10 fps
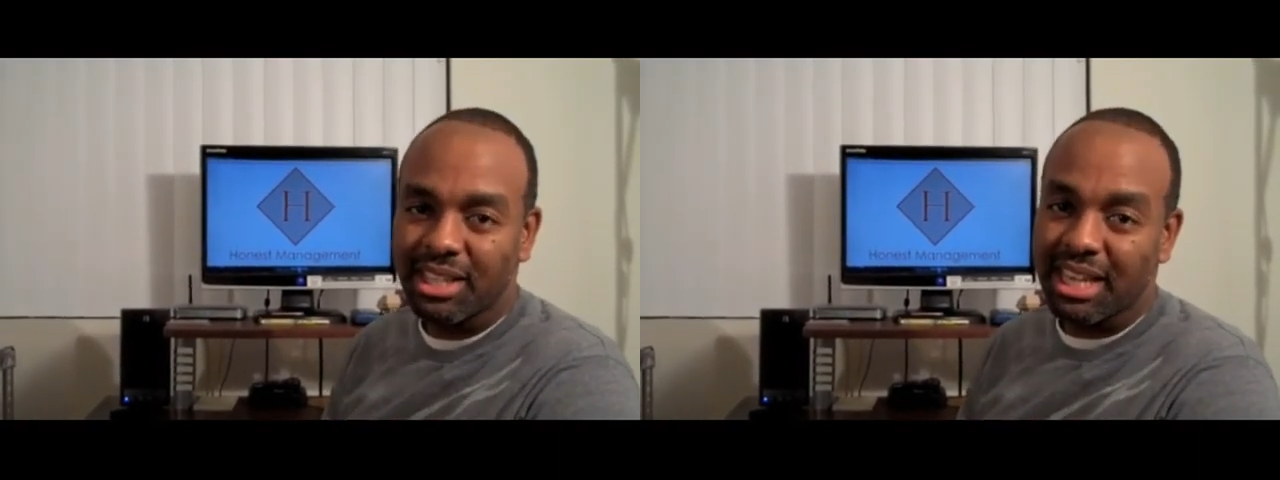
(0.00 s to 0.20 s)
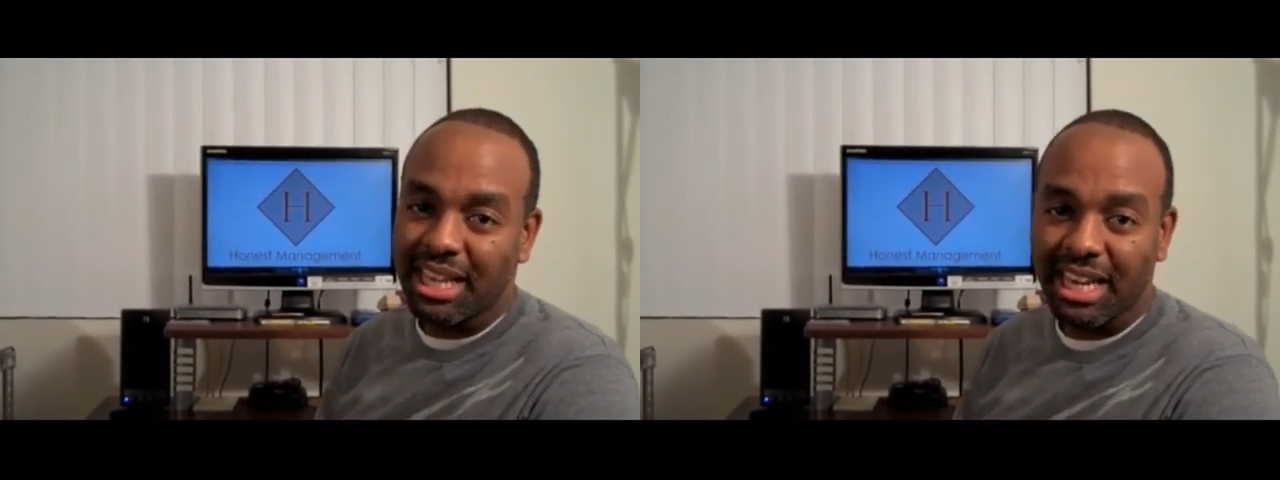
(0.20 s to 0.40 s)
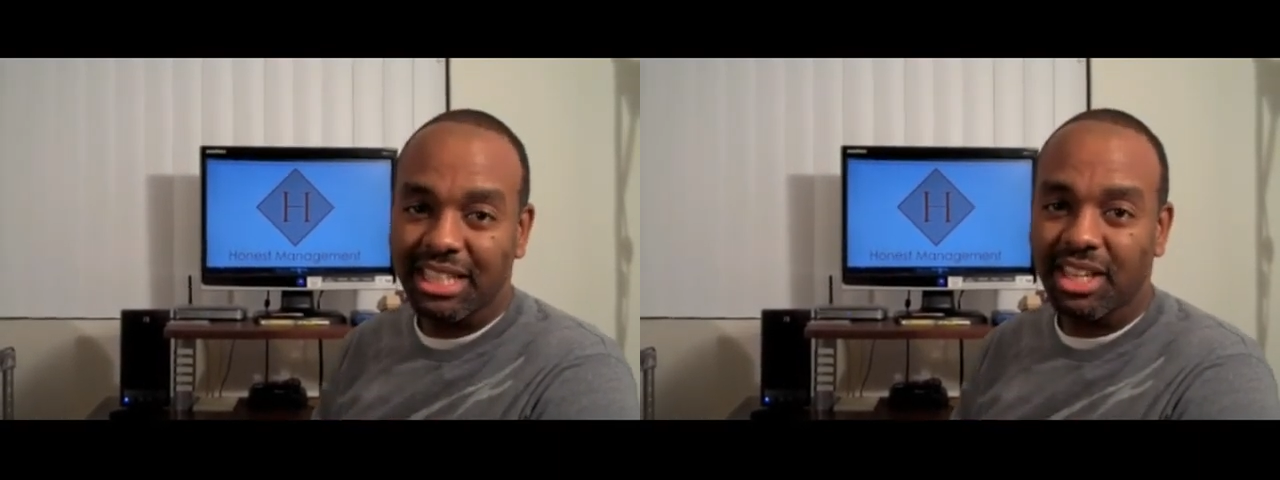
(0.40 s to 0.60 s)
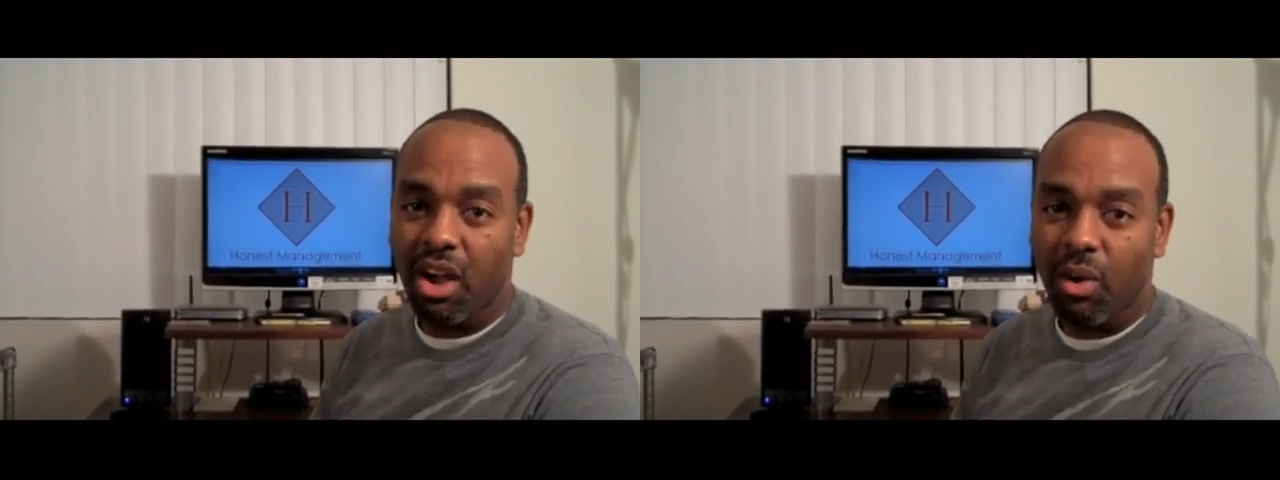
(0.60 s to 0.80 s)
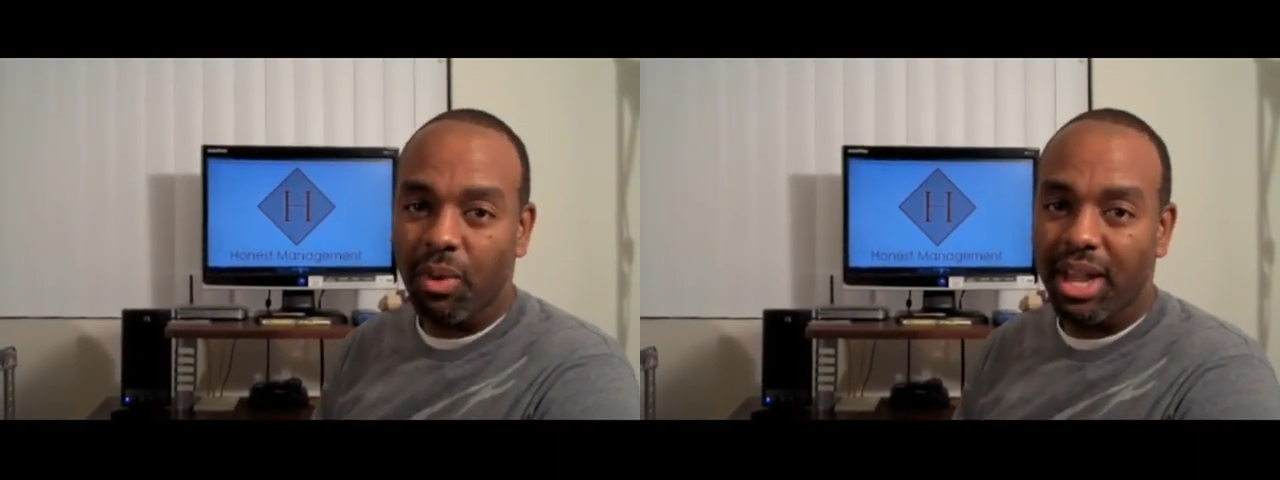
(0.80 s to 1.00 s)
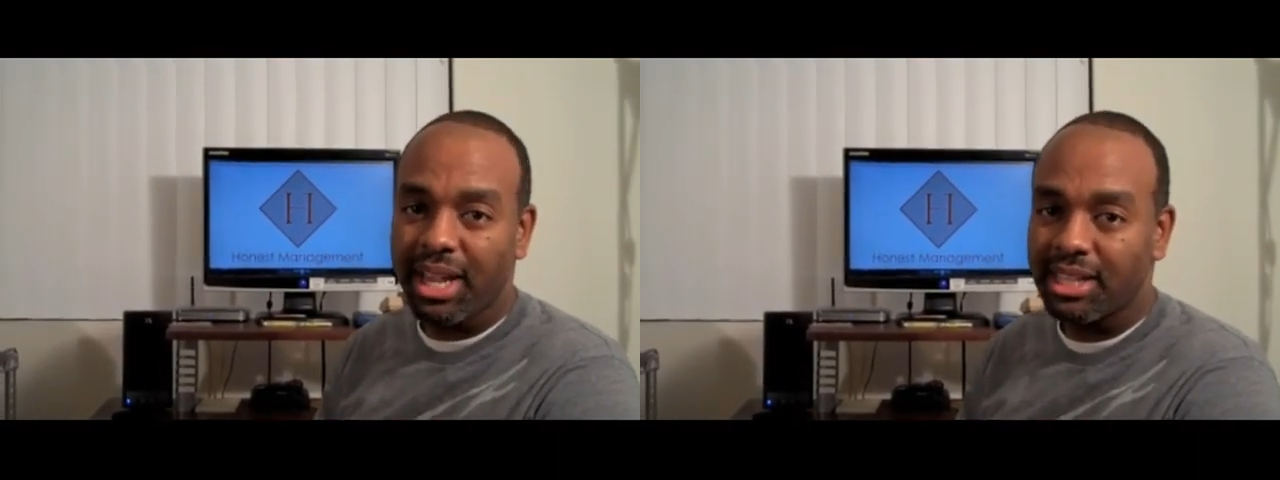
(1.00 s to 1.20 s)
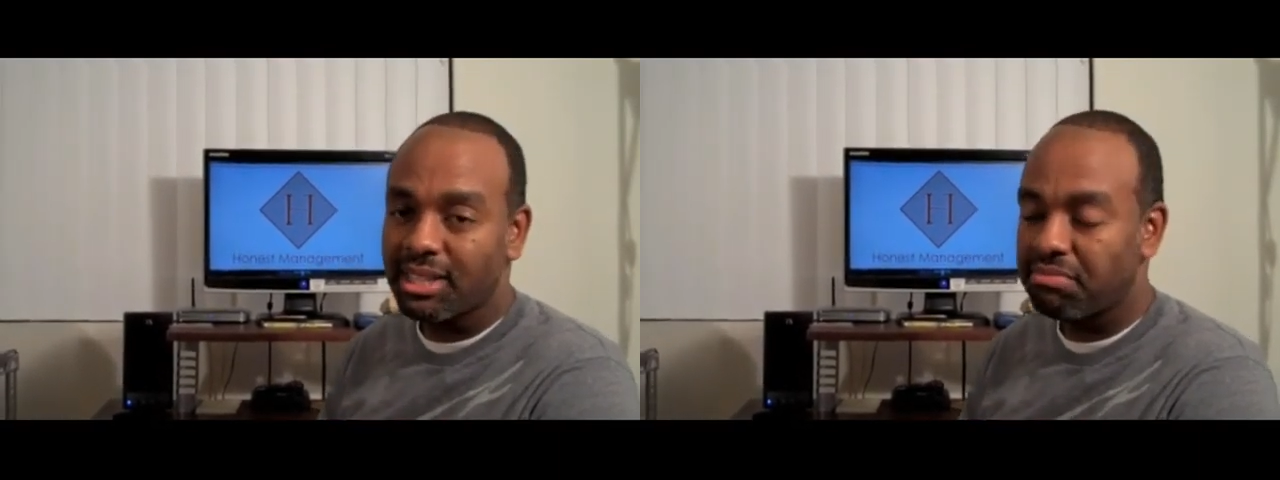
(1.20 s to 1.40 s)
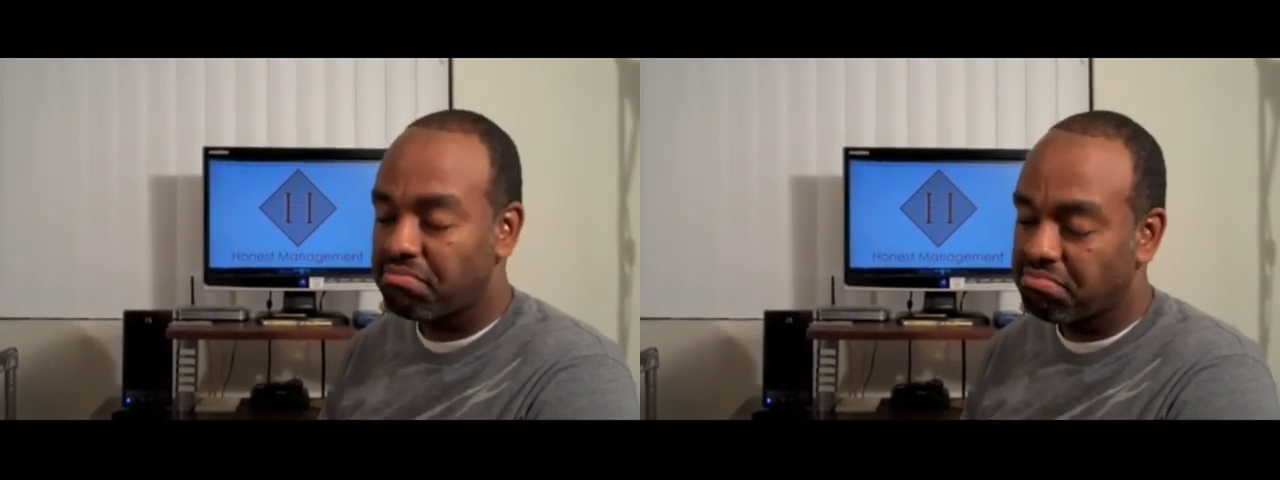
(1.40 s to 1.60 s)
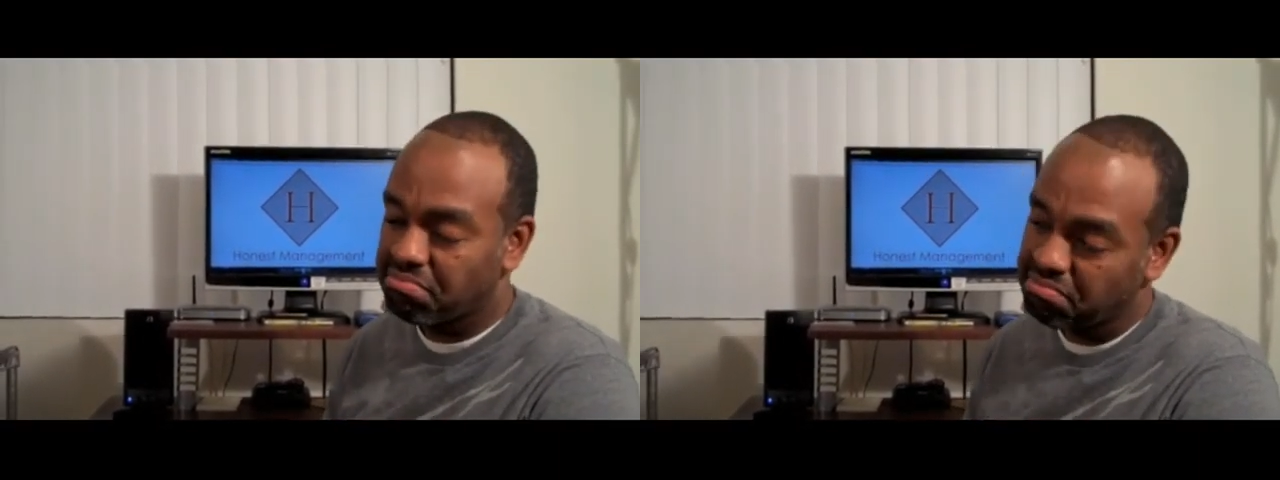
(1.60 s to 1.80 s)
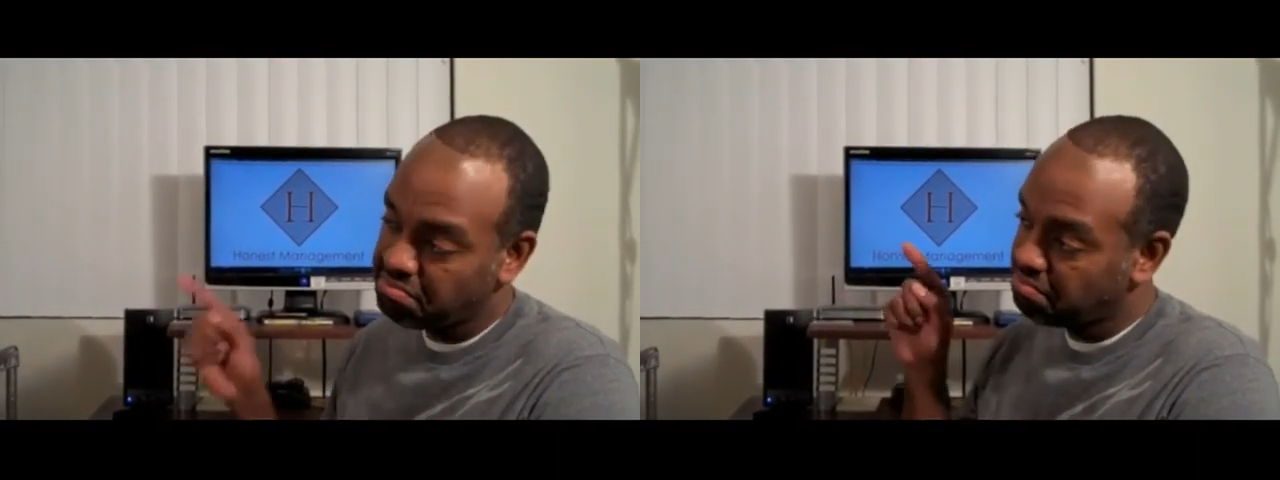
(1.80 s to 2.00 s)
And as always,
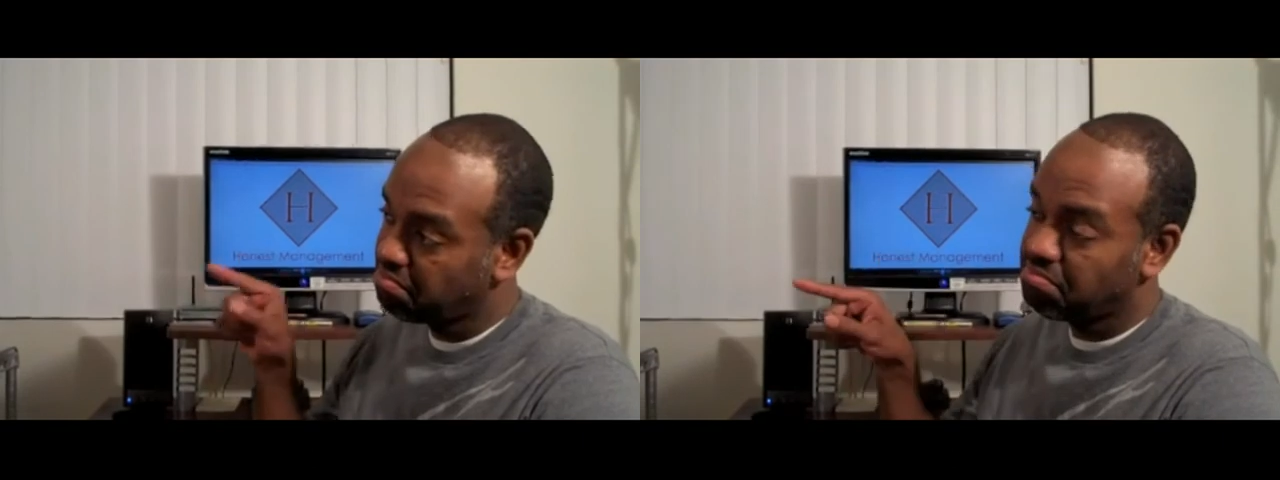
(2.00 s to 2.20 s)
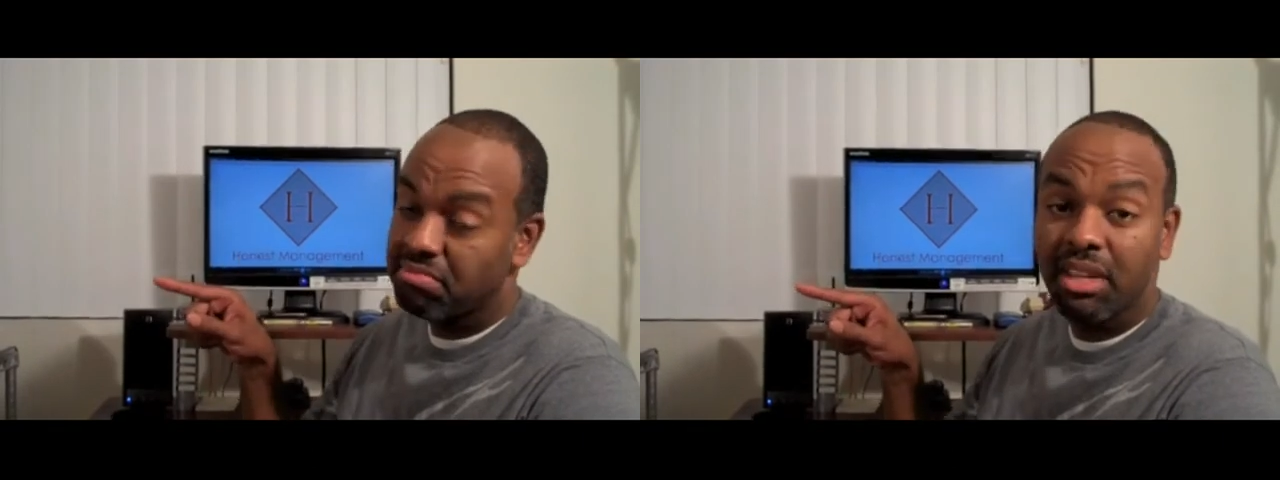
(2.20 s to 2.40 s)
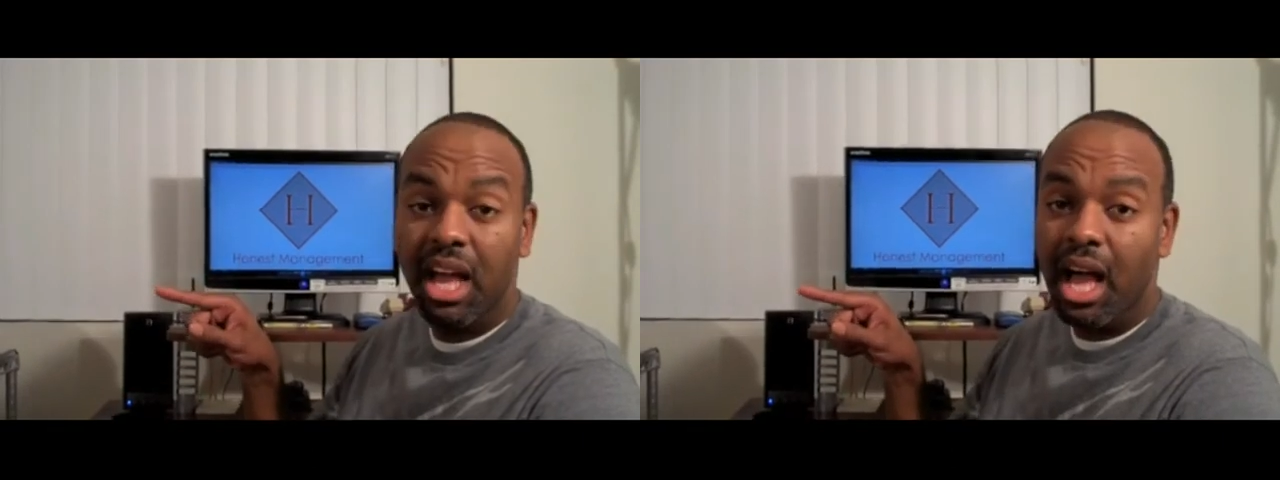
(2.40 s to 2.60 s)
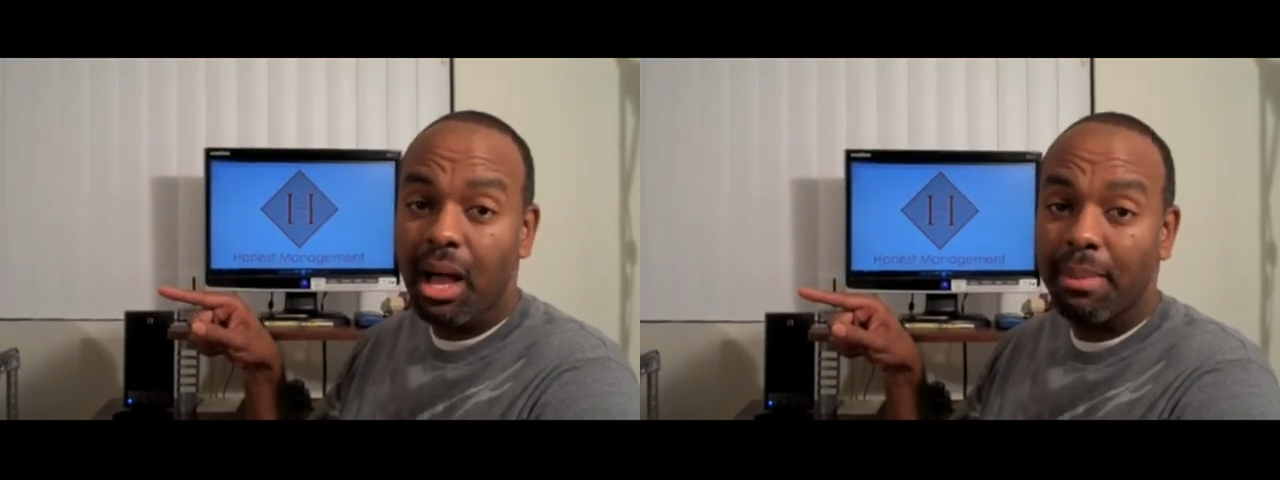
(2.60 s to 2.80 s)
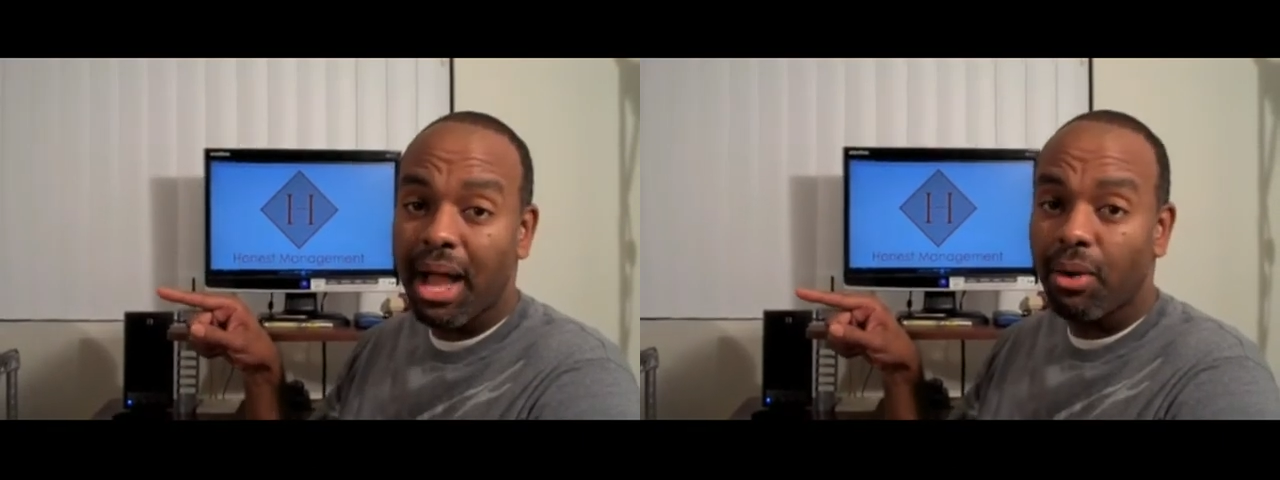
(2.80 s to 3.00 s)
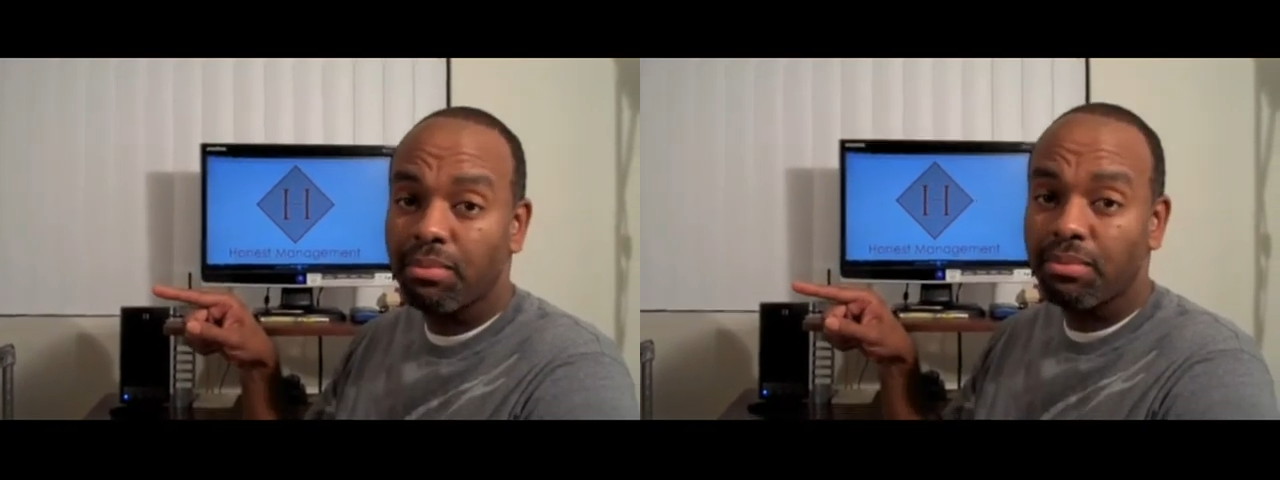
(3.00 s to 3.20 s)
I'm out.